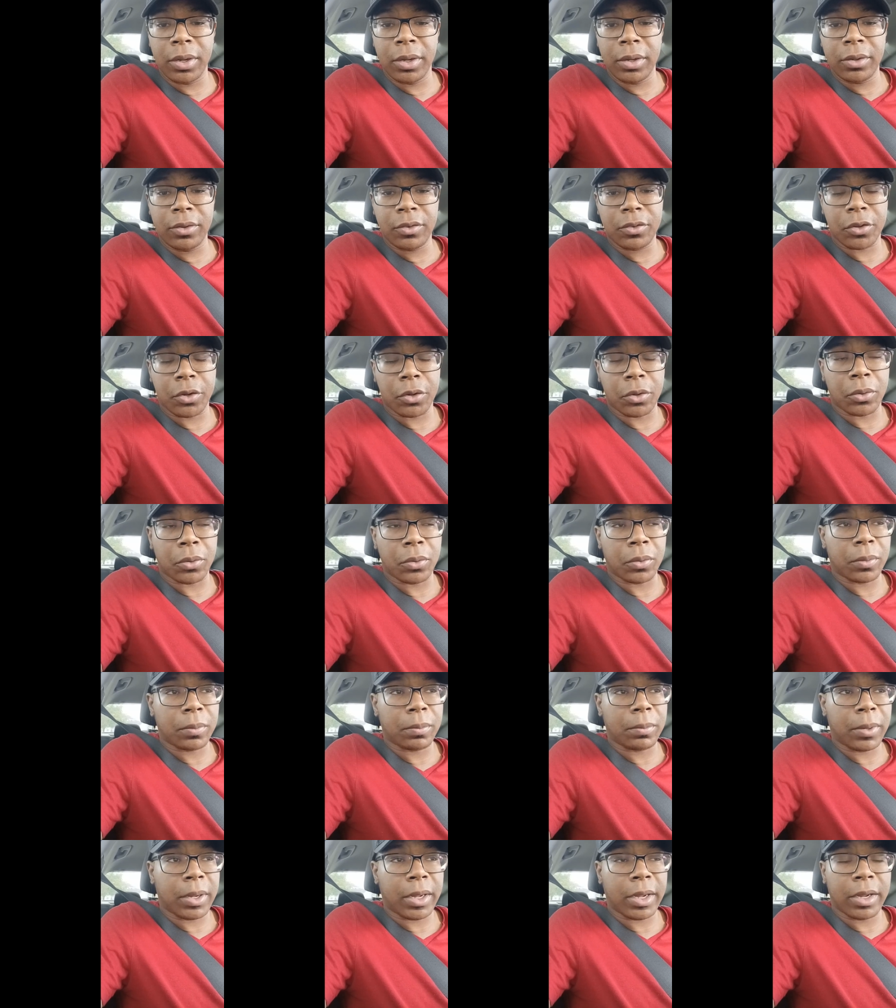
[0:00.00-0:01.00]
So
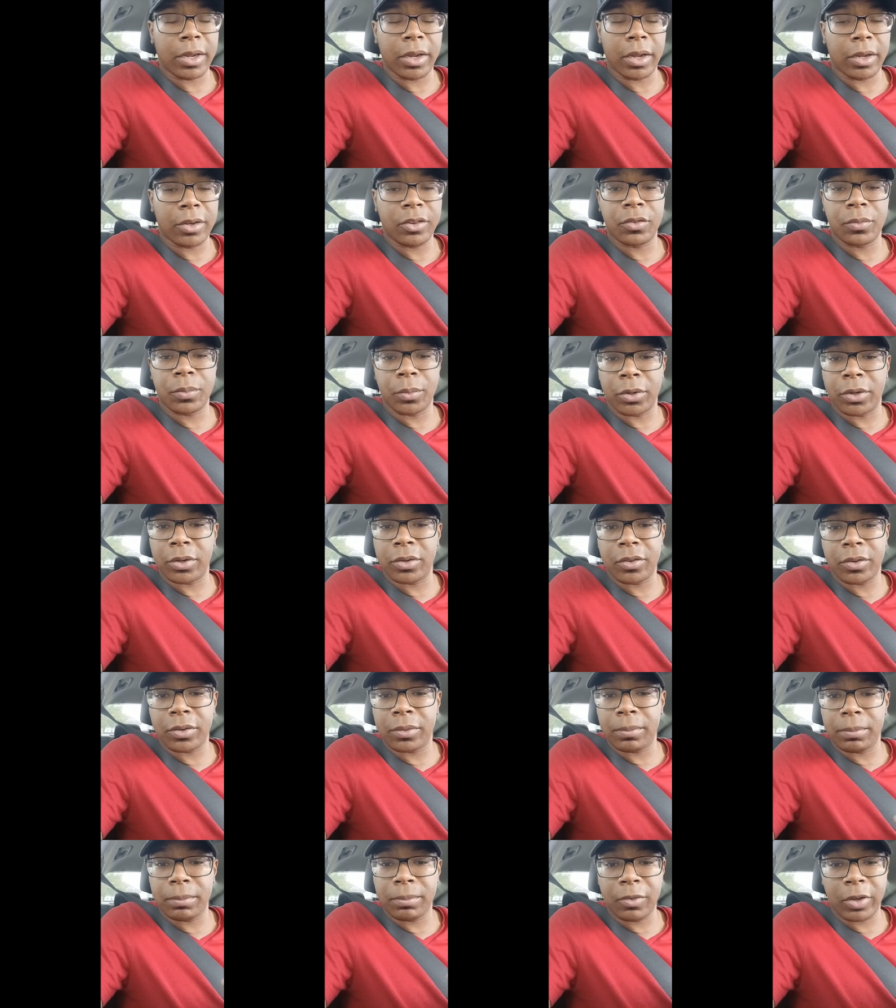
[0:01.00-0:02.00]
I just want
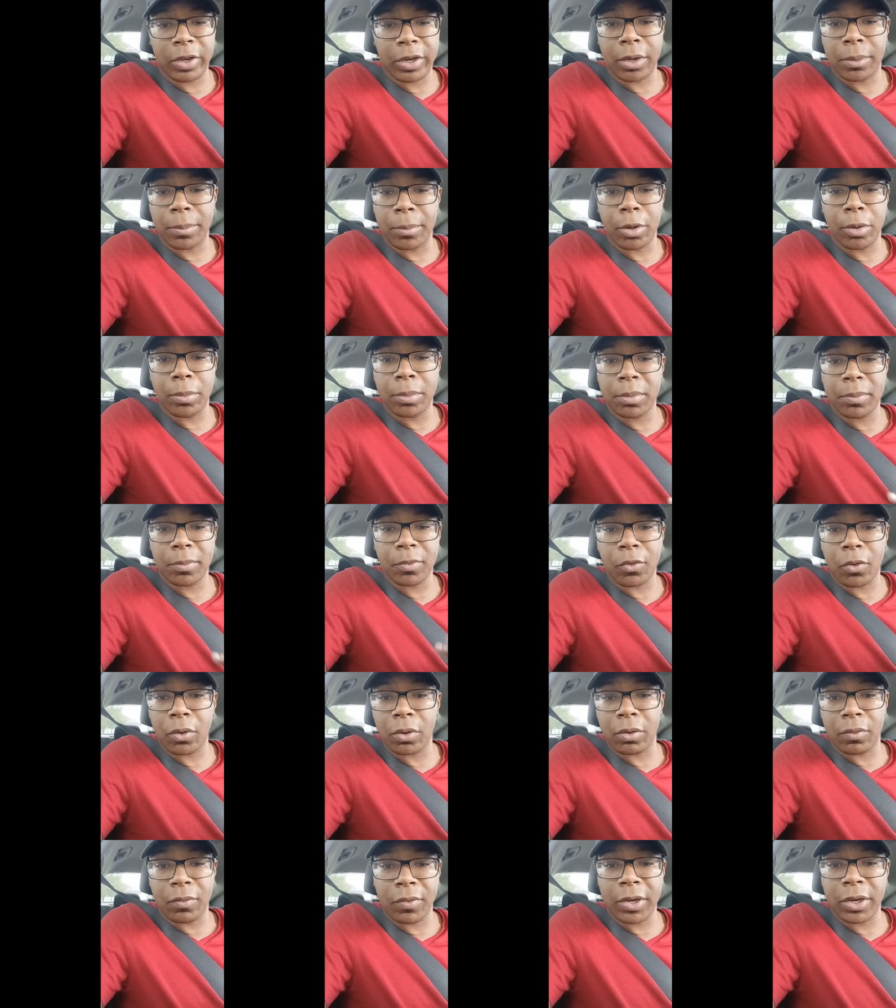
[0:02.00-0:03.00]
to take a moment
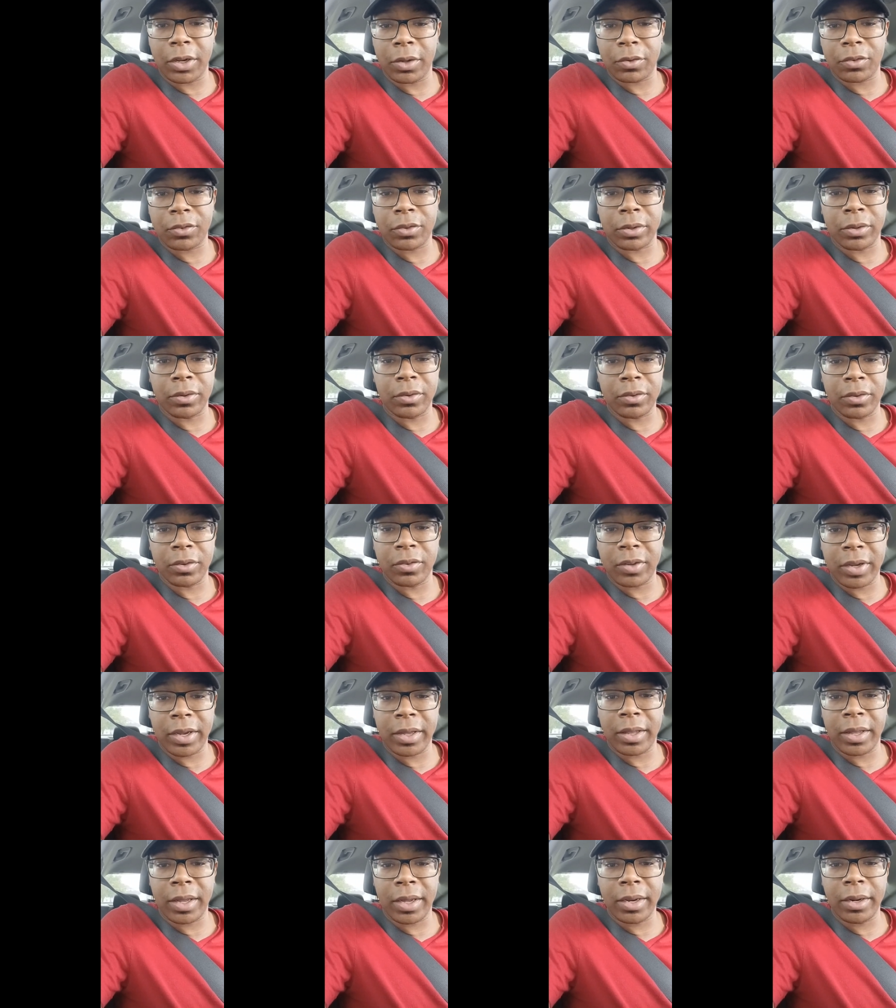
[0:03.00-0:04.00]
before the video starts to
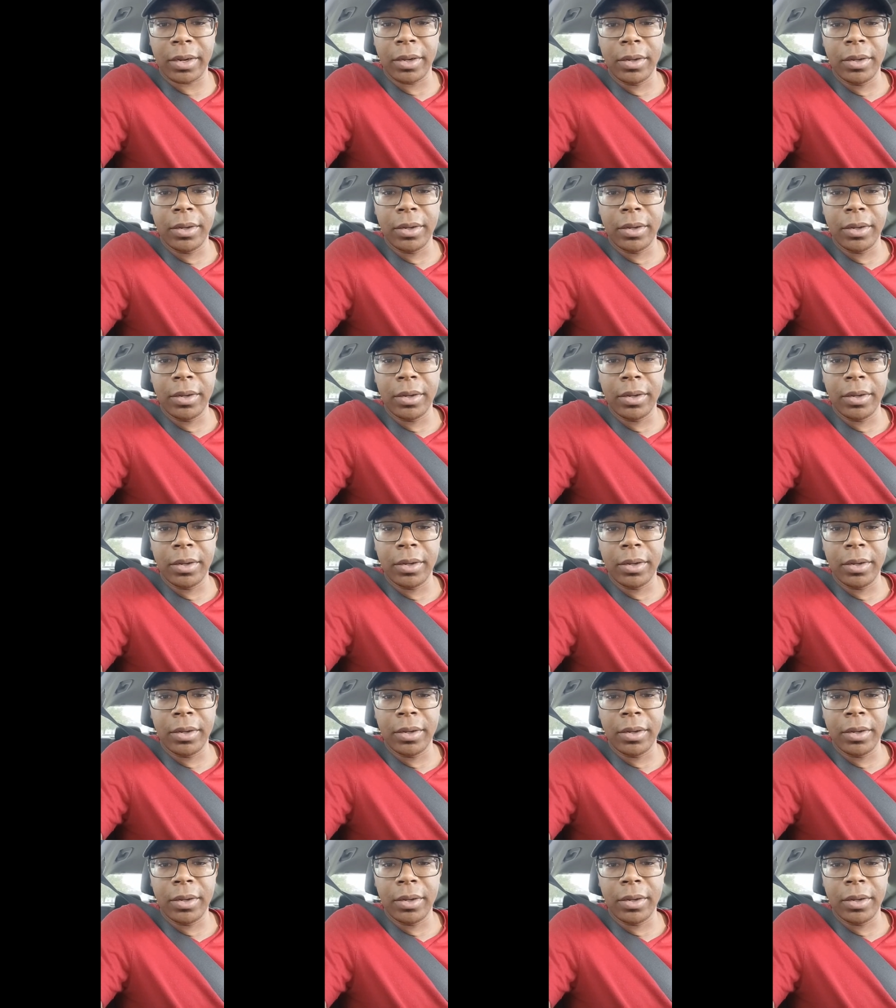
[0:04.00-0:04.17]
say that.